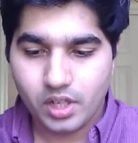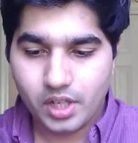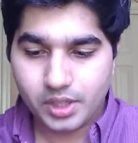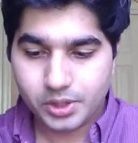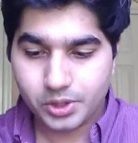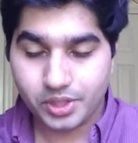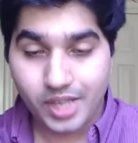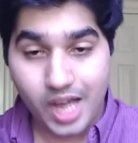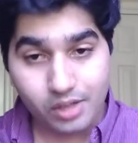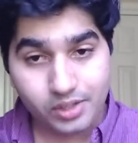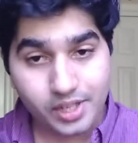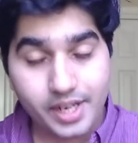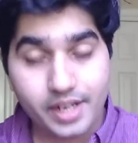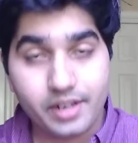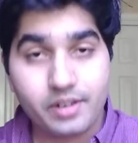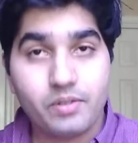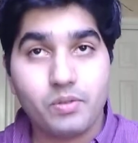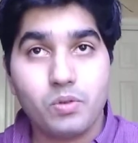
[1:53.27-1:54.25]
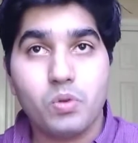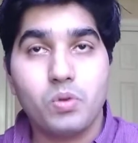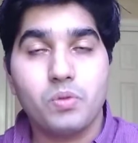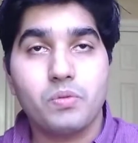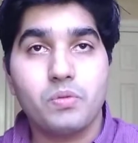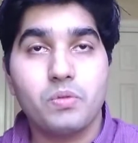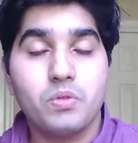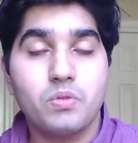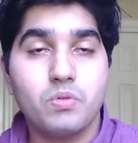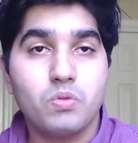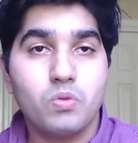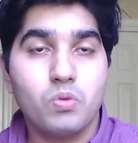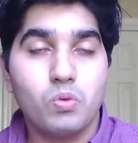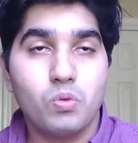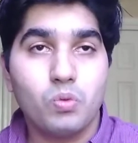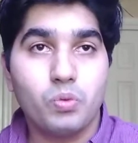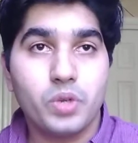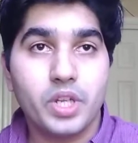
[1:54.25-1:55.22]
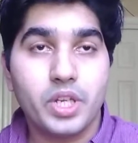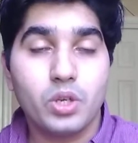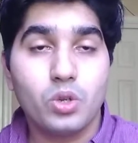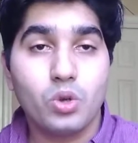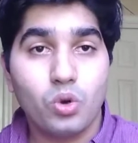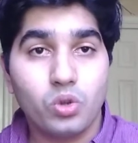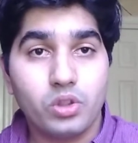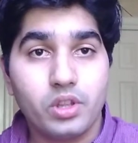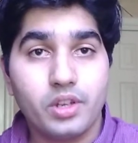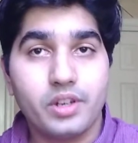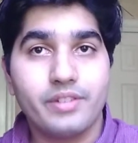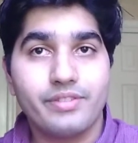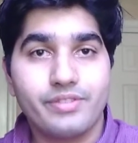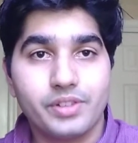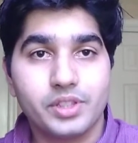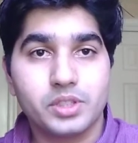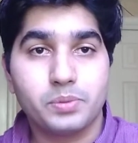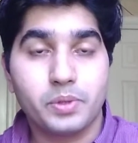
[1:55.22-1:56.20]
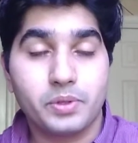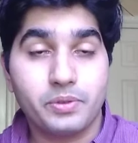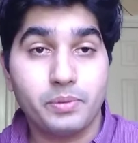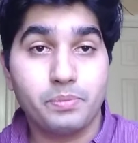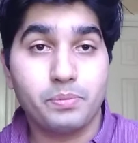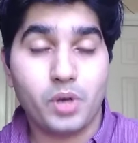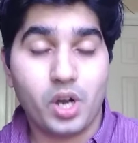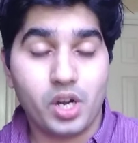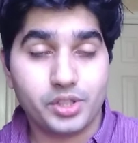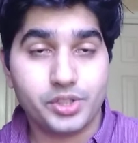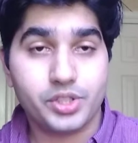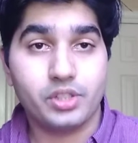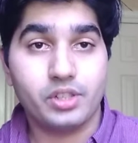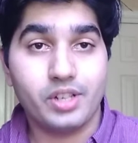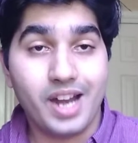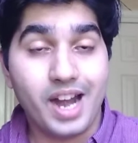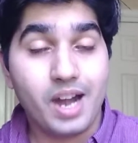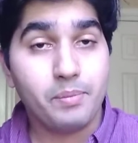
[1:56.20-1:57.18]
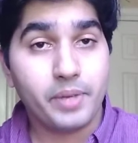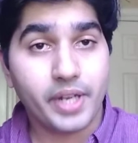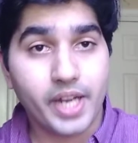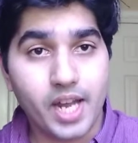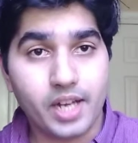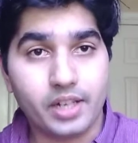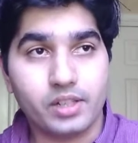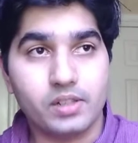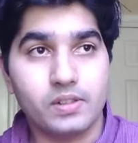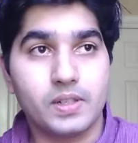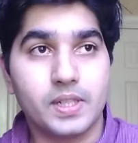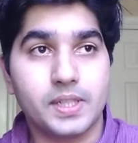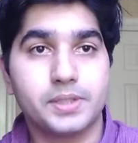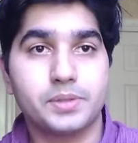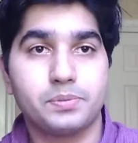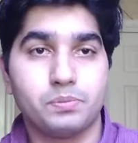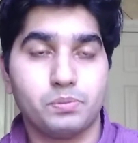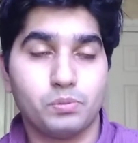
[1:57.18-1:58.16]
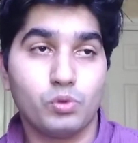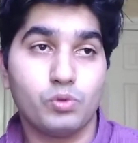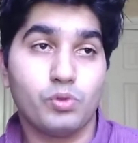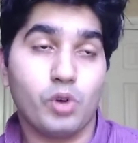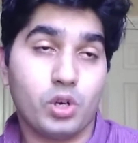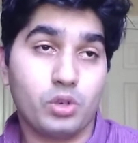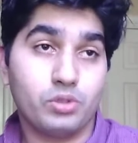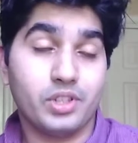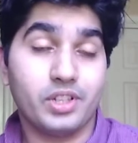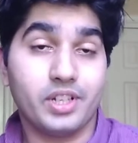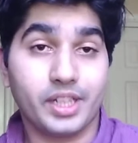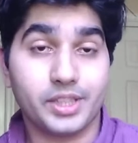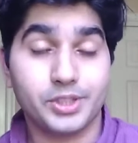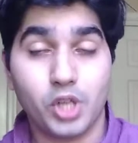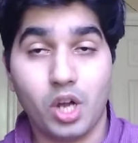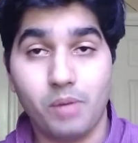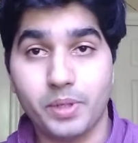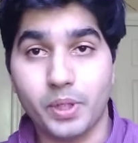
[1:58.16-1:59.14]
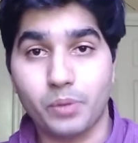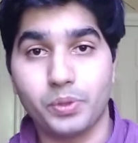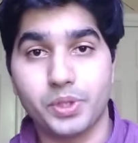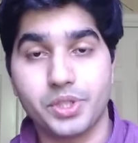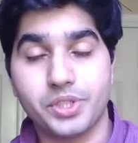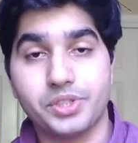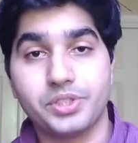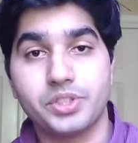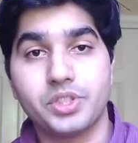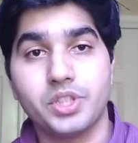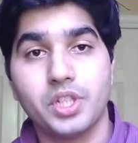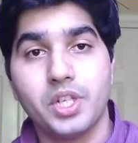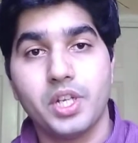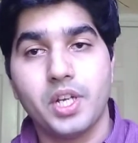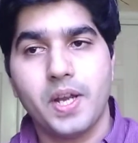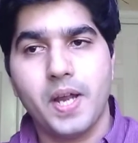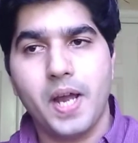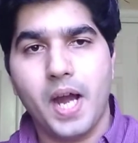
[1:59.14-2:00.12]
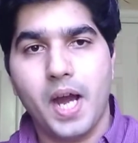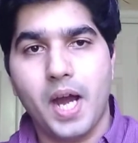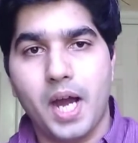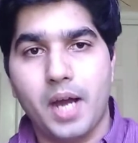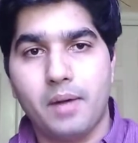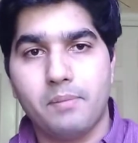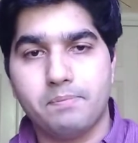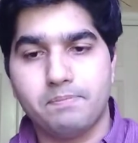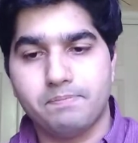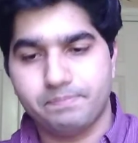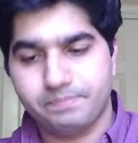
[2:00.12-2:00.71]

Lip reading: So now that we know the difference between production and mechanical, let's move on to the next topic, which is the